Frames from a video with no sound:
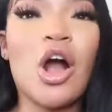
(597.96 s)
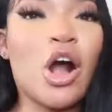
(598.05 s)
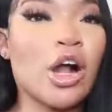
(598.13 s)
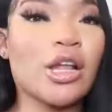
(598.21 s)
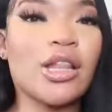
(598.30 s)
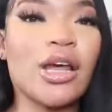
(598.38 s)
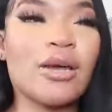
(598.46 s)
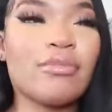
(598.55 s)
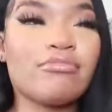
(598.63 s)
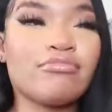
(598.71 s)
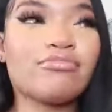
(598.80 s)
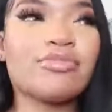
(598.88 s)
are like
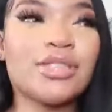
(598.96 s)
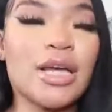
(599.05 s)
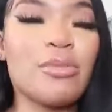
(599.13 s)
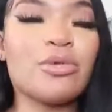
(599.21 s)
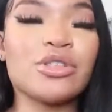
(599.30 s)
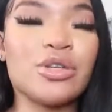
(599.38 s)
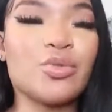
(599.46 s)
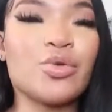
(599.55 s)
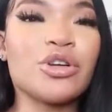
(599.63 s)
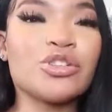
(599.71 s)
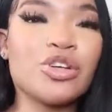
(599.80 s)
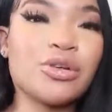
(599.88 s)
staples in
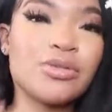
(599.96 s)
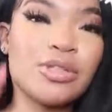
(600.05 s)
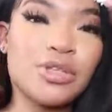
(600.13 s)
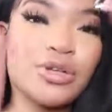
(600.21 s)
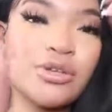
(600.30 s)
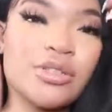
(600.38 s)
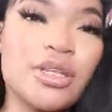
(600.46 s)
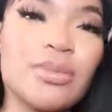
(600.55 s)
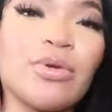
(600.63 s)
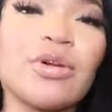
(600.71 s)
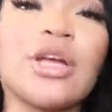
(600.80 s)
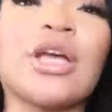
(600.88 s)
wardrobes so don't
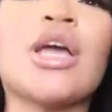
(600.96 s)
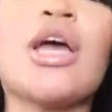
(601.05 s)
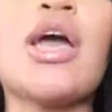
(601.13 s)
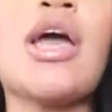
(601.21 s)
sleep on it